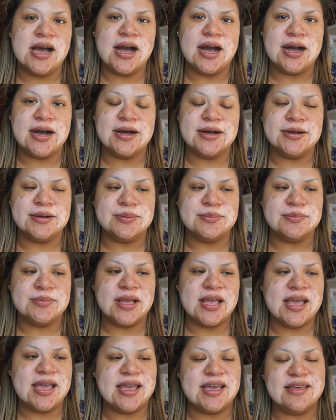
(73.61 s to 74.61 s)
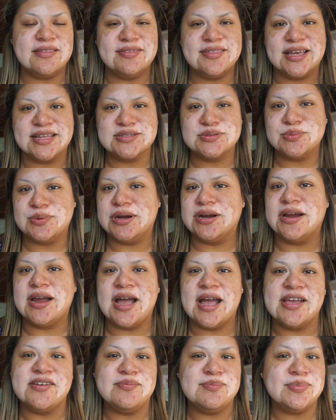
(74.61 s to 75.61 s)
And that's
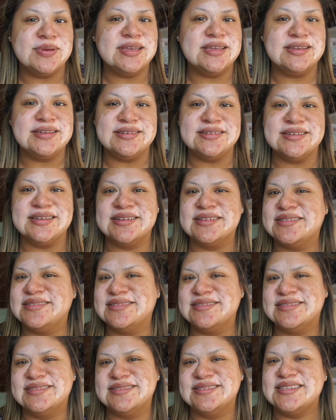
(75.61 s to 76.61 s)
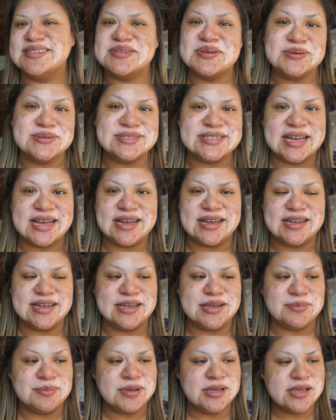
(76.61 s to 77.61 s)
where I've been this whole
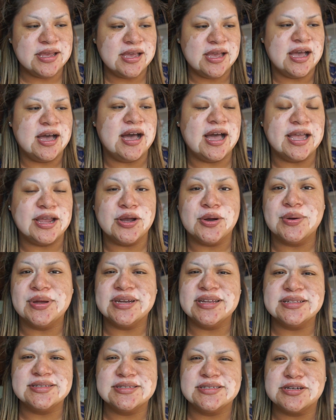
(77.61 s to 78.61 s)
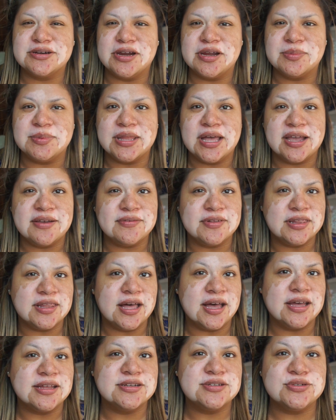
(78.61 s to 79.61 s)
time. I go on Instagram Live a
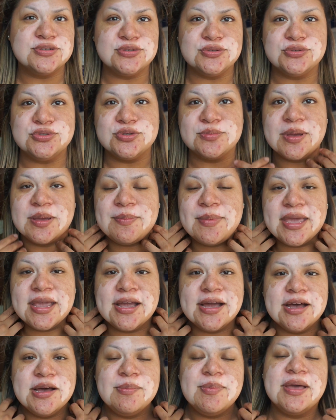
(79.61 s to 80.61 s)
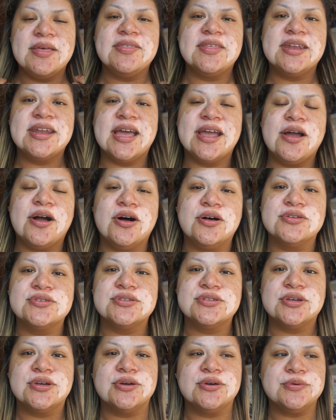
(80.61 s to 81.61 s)
lot to do my makeup, and then I
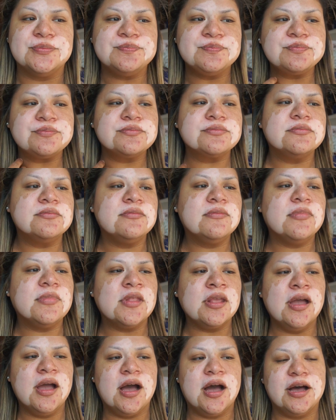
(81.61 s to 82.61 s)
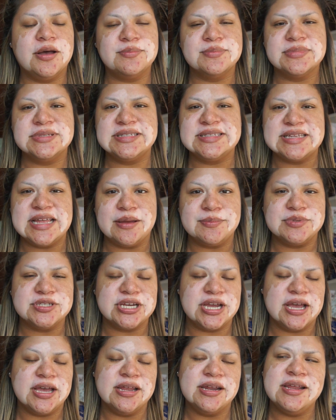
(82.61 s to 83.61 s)
also
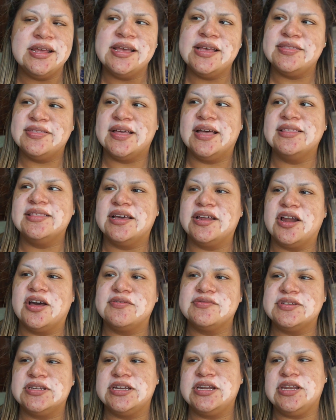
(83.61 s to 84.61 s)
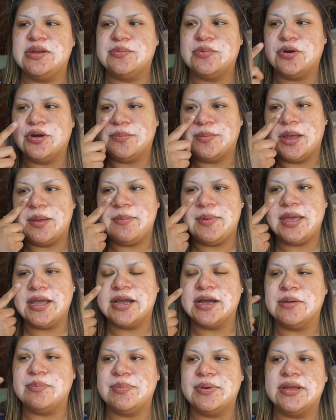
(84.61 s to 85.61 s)
Snapchat, not that often anymore, my
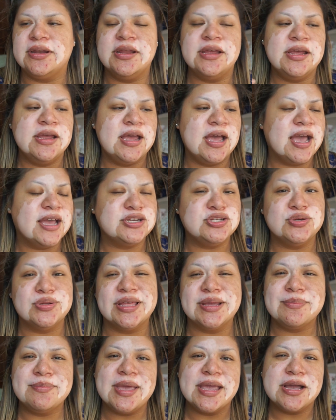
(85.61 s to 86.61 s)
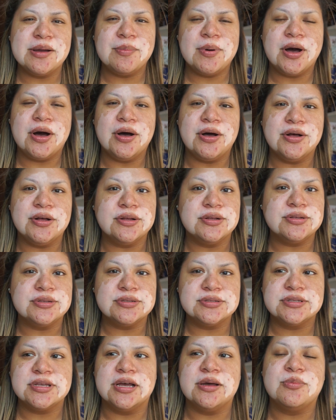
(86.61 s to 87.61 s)
makeup, but I do like makeup
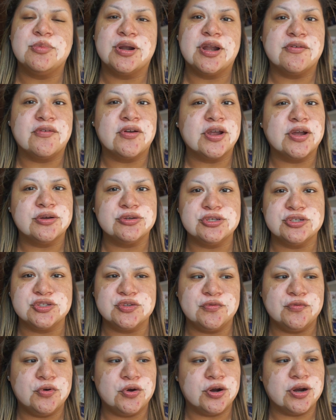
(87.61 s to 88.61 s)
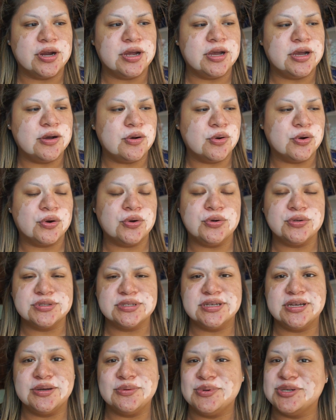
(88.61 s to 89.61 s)
hauls whenever I go to Sephora or
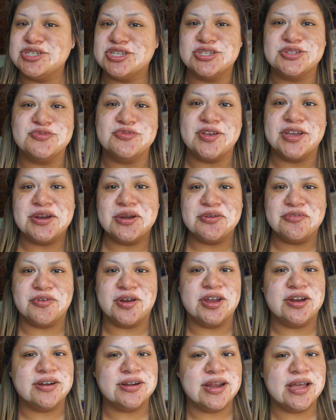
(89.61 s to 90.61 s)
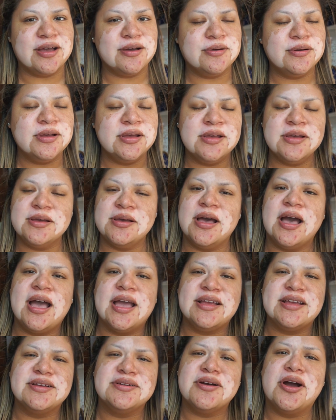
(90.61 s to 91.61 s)
Ulta, which is very rare now.
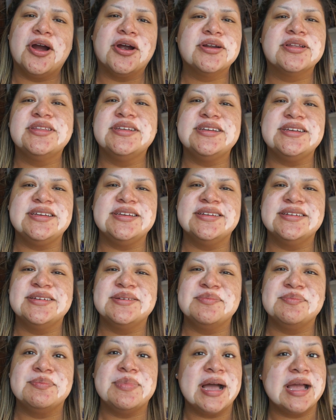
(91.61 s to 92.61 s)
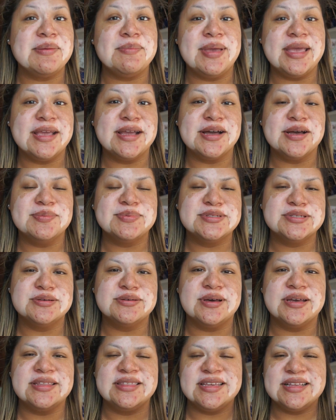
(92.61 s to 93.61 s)
I hardly buy makeup,
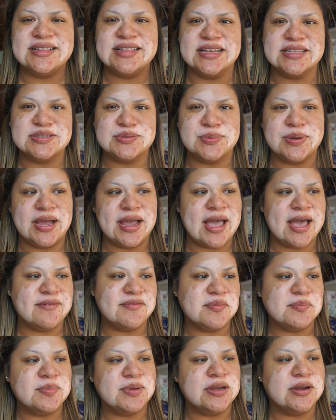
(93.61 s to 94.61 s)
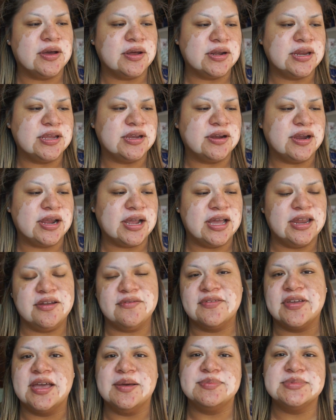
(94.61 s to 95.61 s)
so I think that's why I haven't been on here. I kind
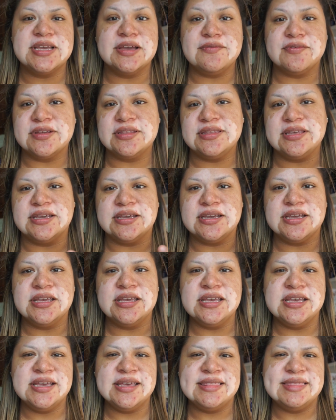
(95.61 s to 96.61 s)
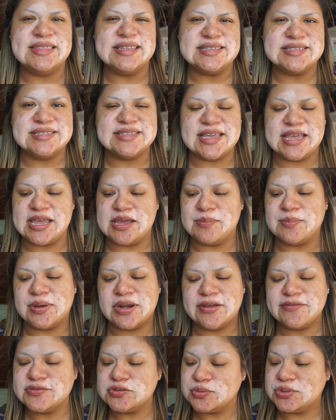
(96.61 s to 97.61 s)
of kept everything the same,
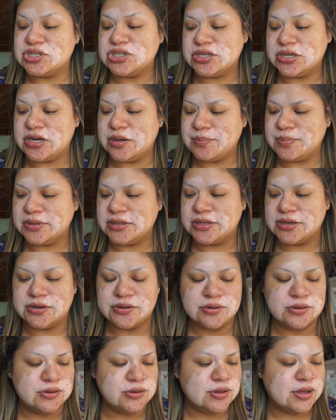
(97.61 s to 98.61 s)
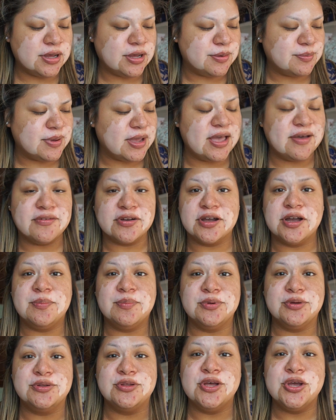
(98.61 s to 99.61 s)
but I've switched it up a little. I have a
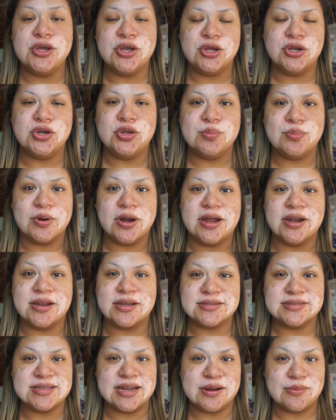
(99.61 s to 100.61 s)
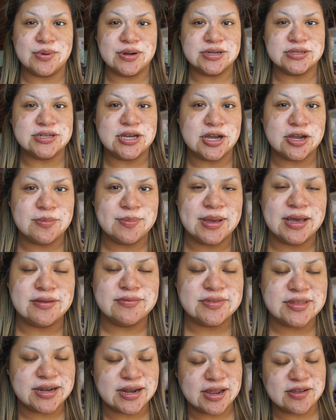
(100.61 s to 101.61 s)
couple new products that I want to talk
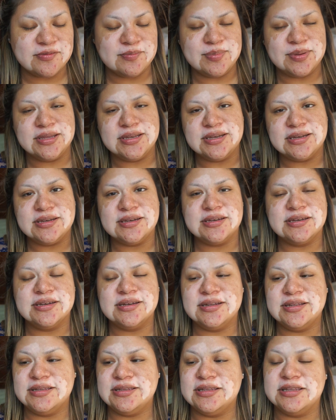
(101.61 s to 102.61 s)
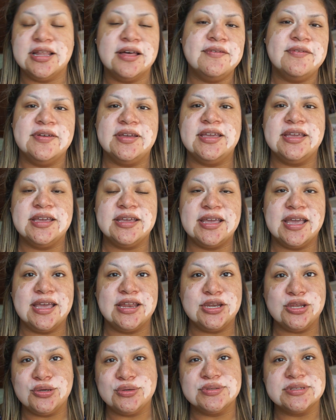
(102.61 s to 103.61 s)
about that I've been loving
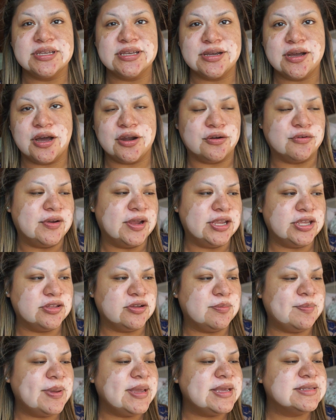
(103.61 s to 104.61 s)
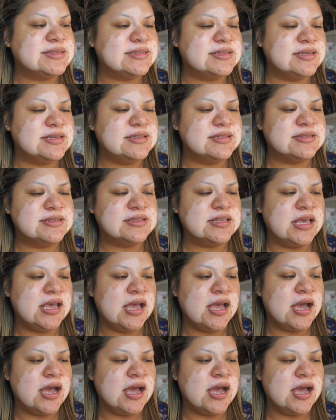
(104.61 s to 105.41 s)
and using on a regular basis.